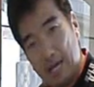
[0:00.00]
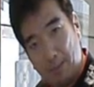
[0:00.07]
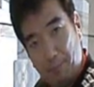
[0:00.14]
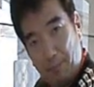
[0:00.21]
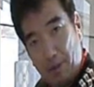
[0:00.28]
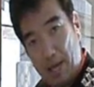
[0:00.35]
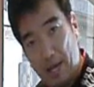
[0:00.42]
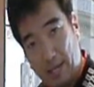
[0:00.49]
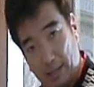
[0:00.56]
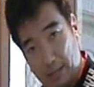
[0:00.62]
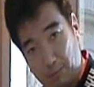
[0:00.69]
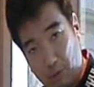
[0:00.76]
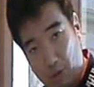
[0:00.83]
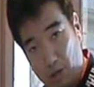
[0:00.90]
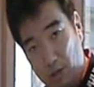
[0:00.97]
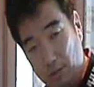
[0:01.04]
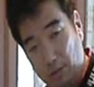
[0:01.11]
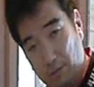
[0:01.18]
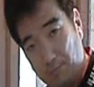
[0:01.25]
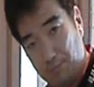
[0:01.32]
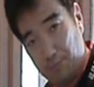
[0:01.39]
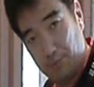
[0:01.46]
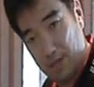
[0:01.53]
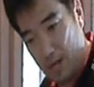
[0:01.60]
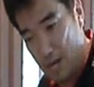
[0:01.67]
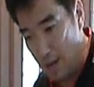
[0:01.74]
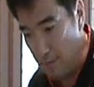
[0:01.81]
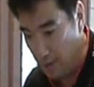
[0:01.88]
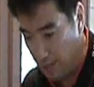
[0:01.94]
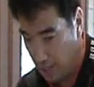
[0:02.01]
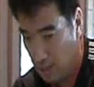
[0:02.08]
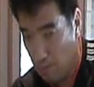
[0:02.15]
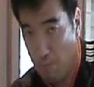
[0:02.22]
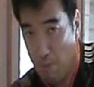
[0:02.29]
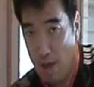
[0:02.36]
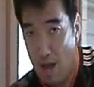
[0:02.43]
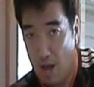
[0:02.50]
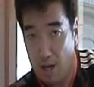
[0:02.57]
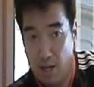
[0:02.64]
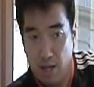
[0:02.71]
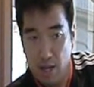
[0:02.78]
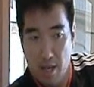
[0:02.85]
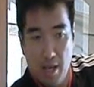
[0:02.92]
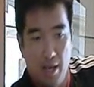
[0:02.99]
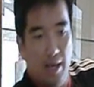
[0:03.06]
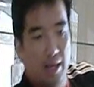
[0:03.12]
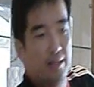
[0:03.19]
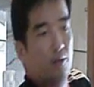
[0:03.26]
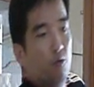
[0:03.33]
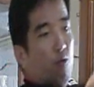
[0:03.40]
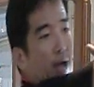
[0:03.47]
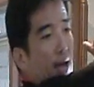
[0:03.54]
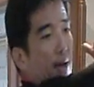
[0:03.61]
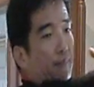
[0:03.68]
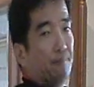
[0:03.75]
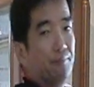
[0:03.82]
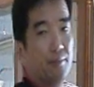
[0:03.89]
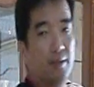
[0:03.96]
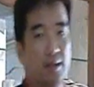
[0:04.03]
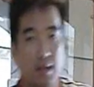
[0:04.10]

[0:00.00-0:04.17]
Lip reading: cap at the ball, I make impact, and then wham,